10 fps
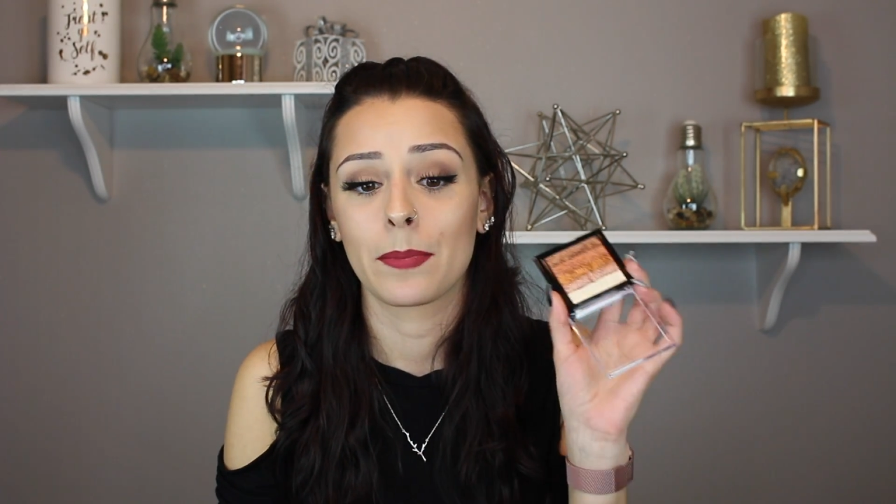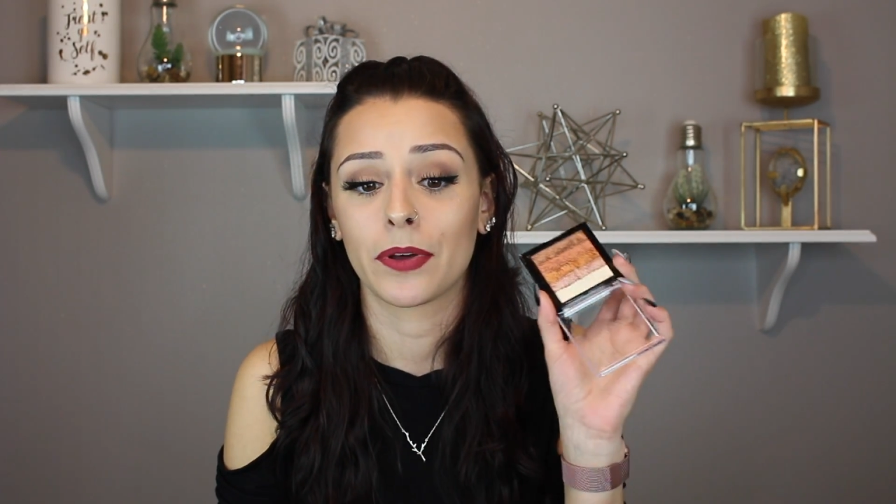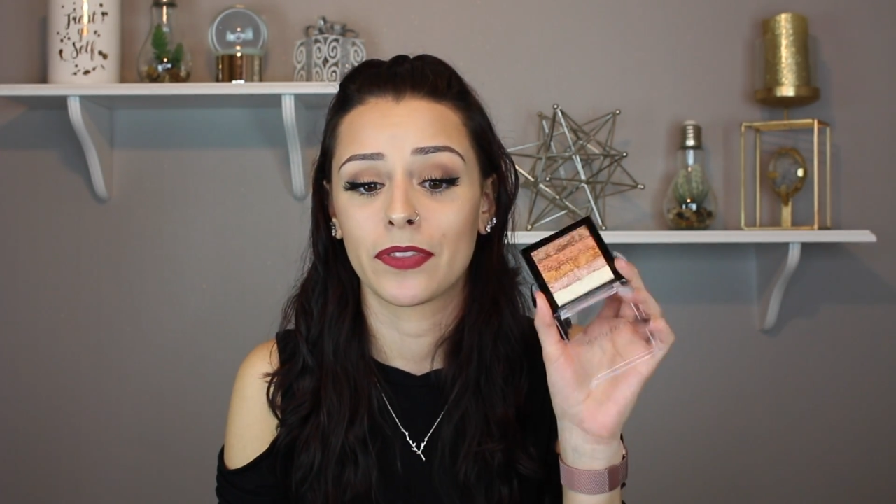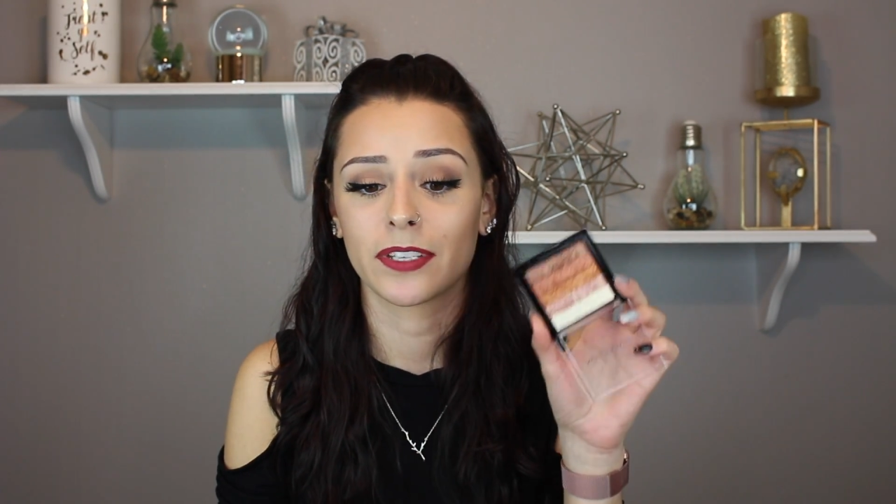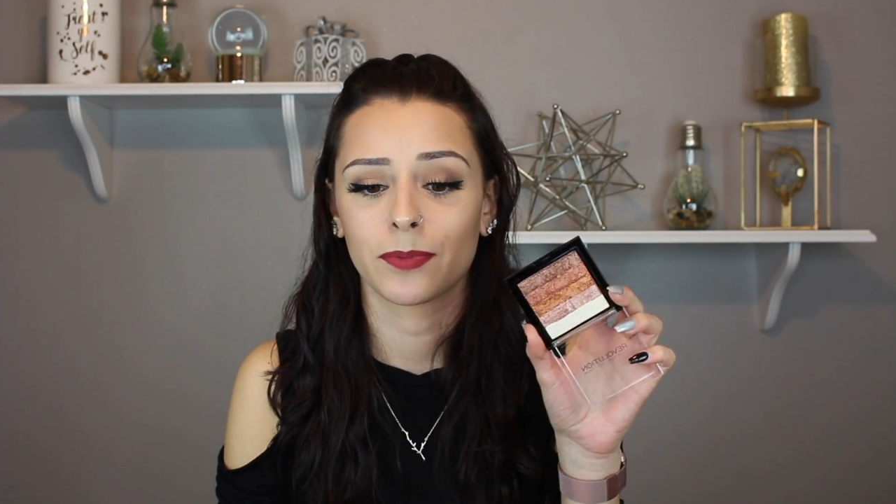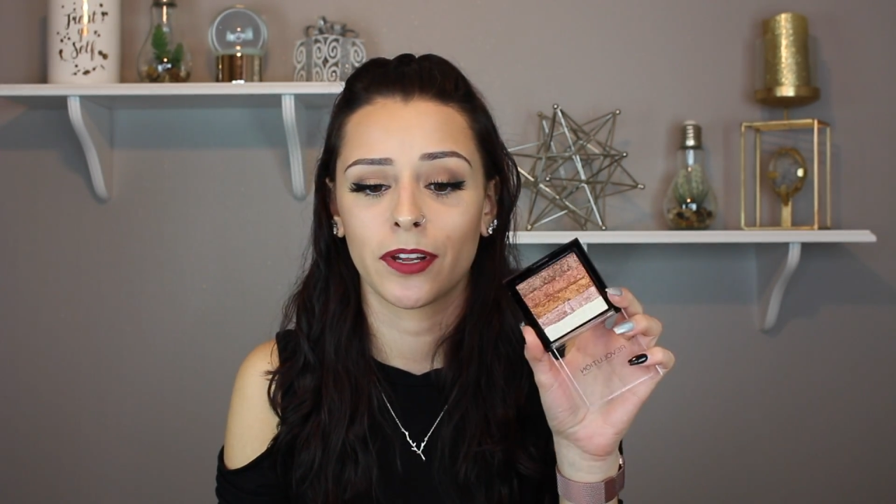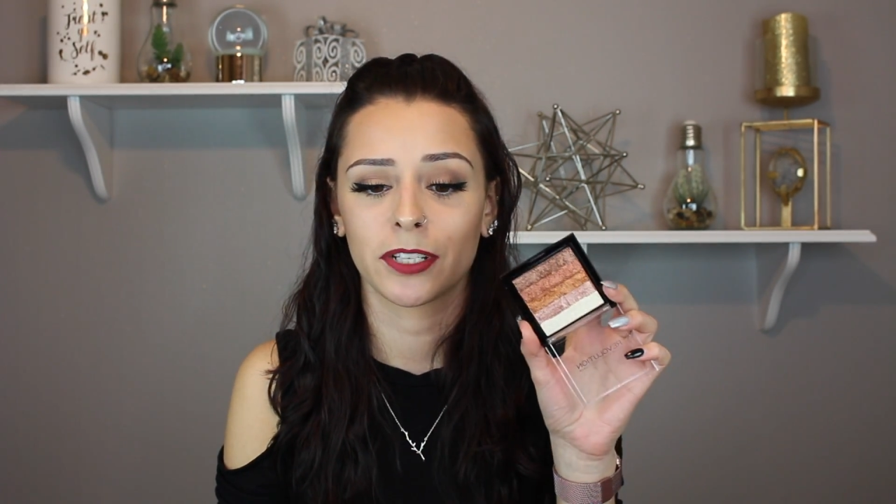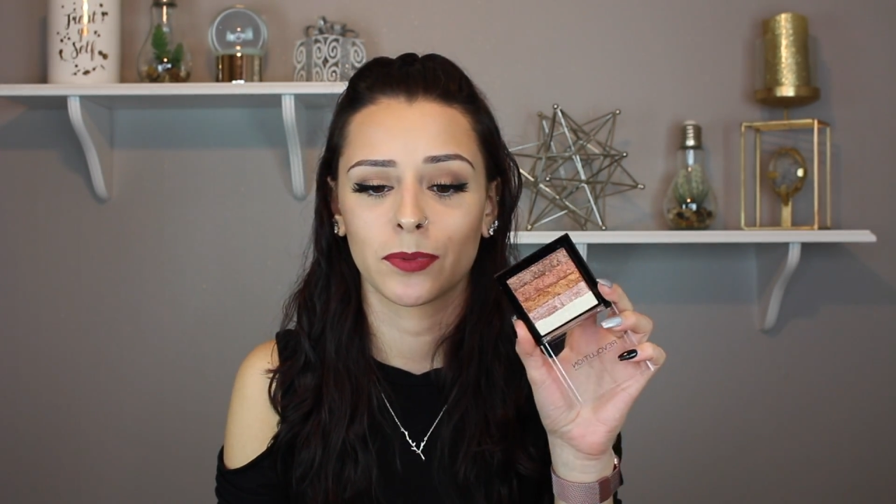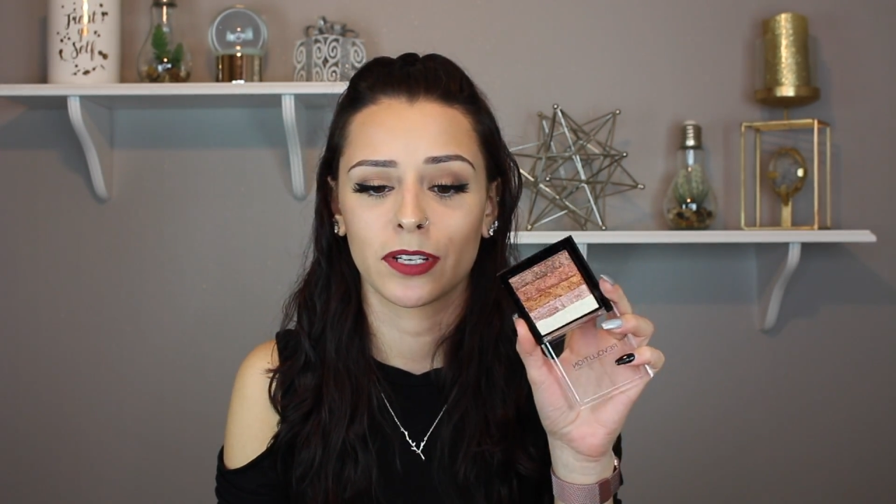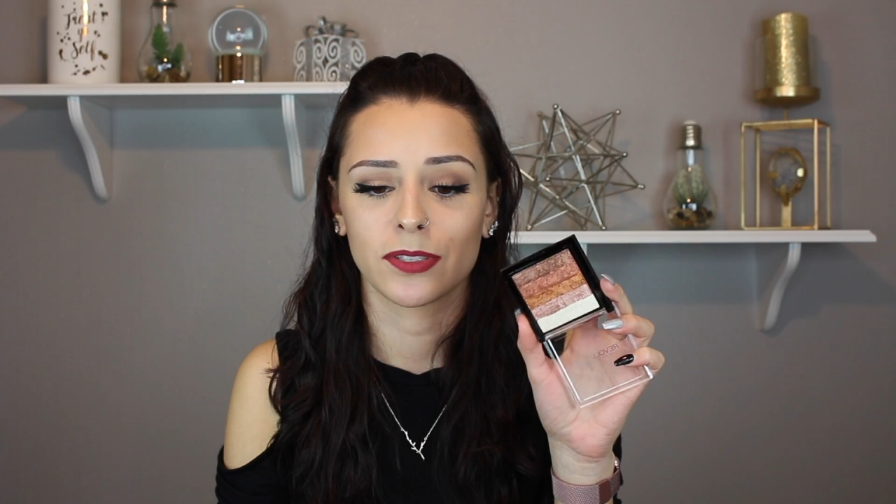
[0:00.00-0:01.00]
But this
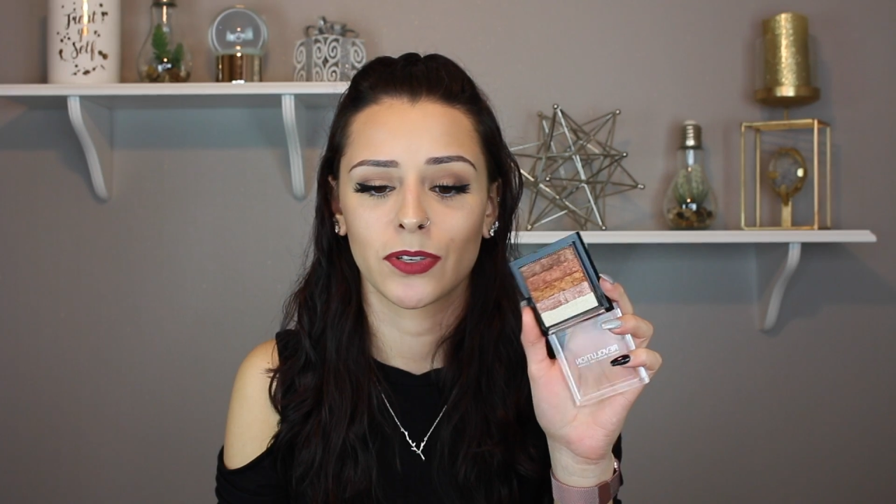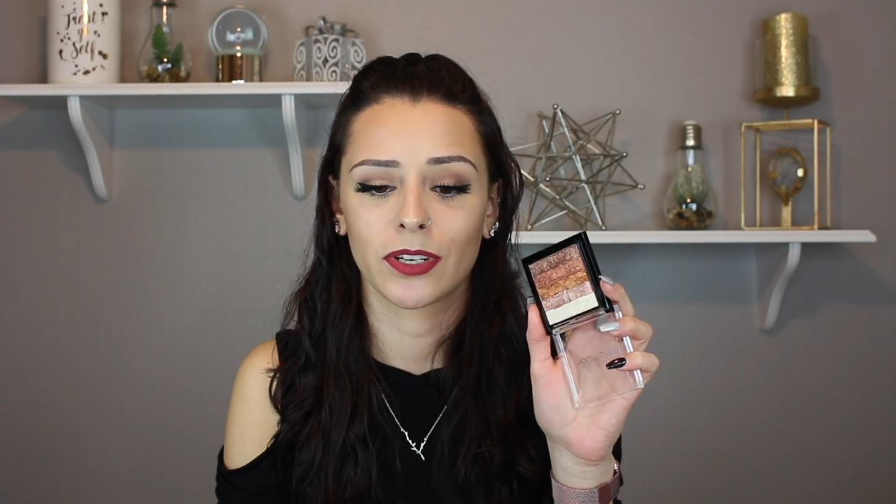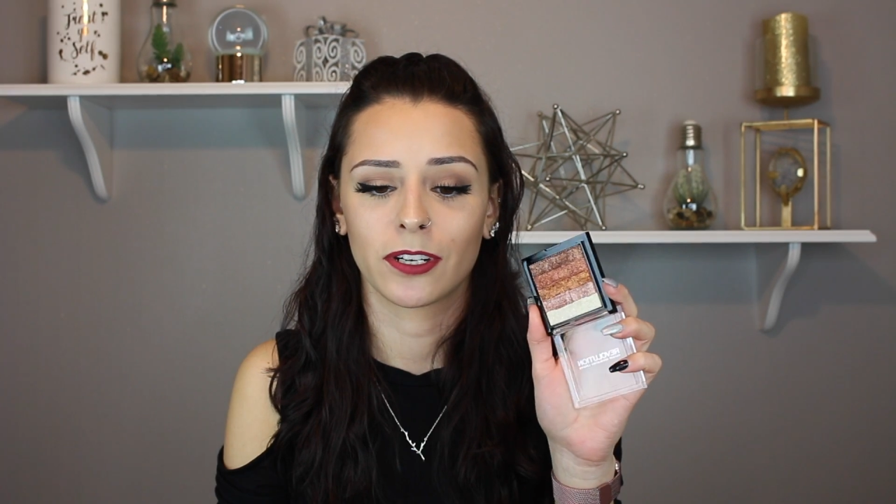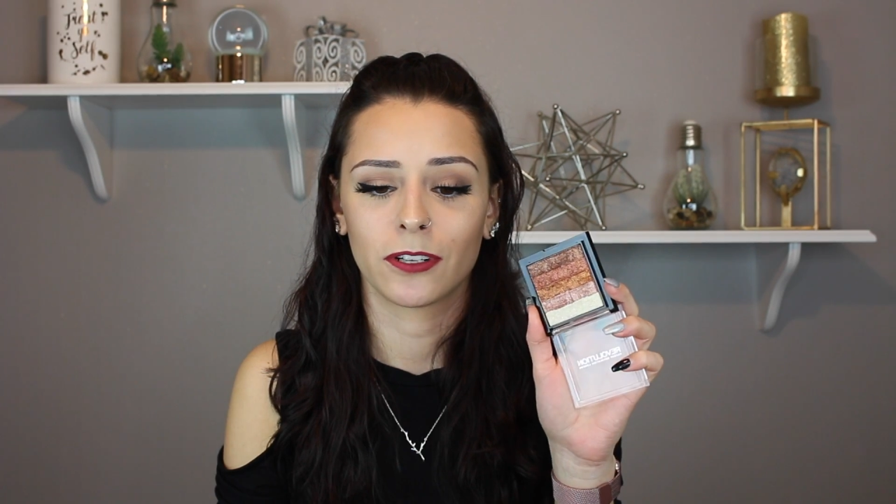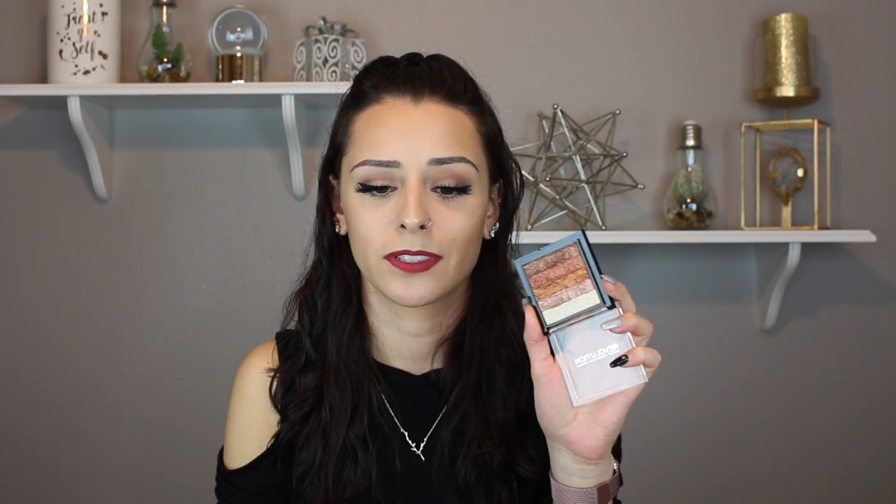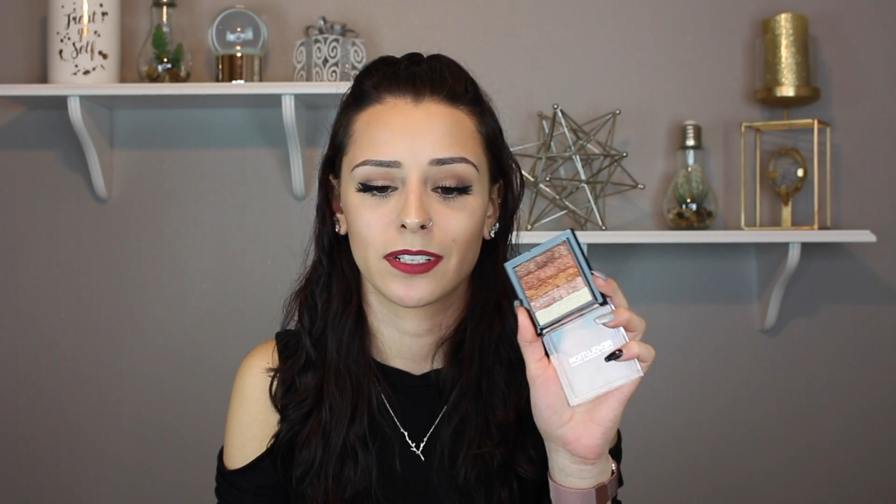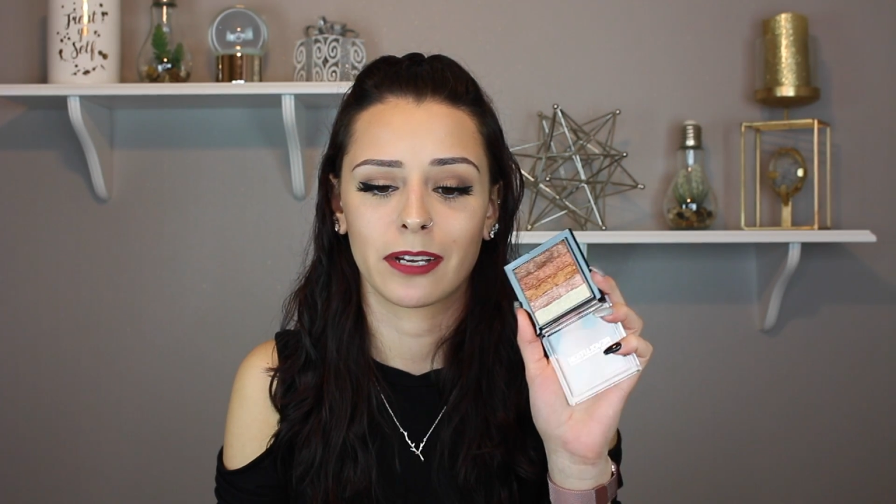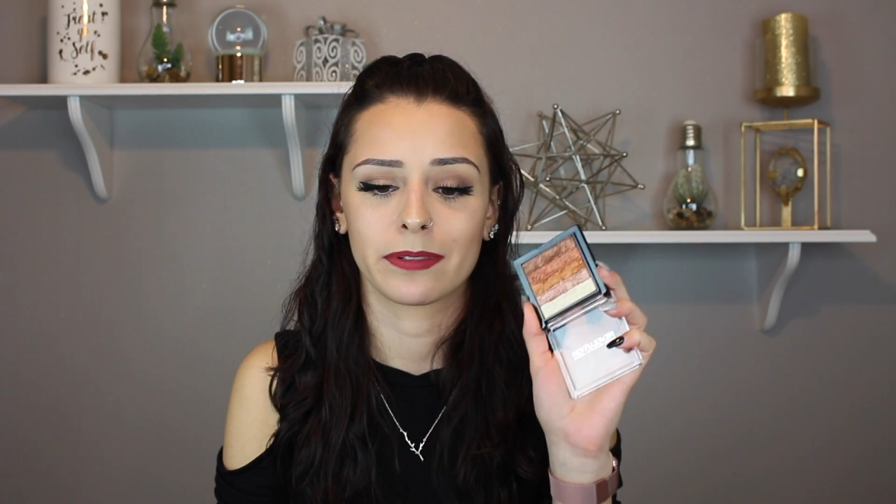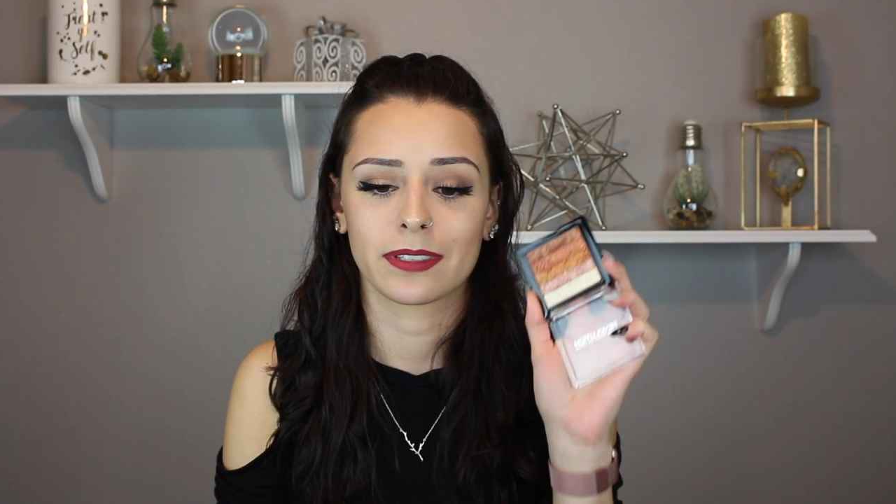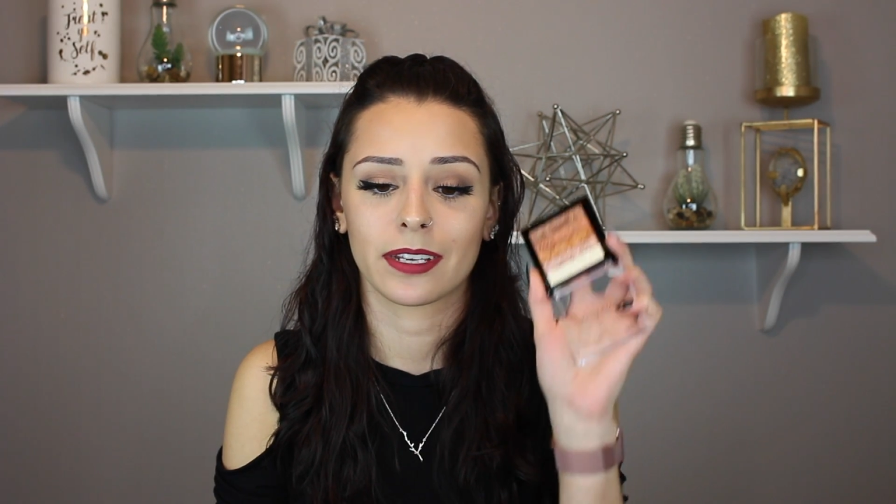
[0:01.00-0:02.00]
product, when I saw it in Ulta,
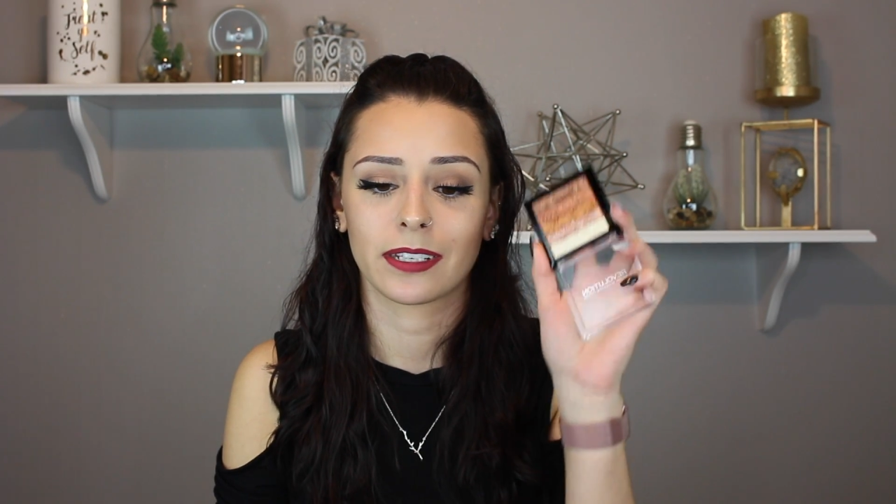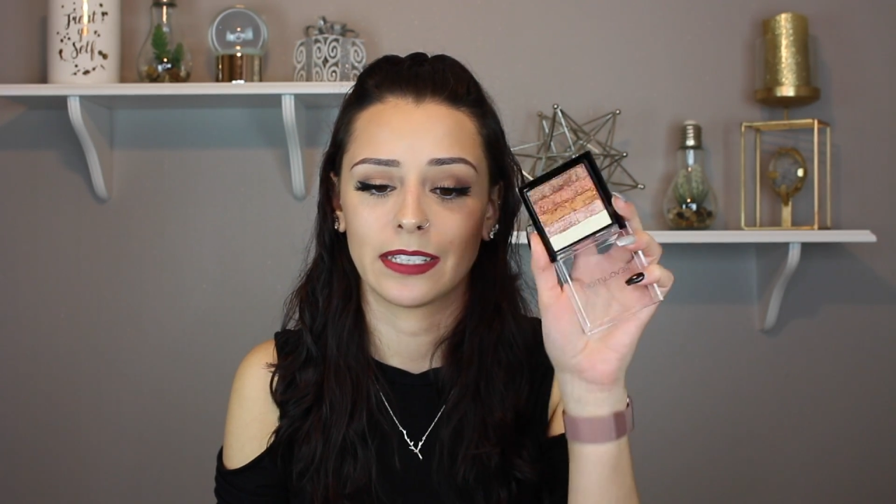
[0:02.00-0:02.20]
I was like,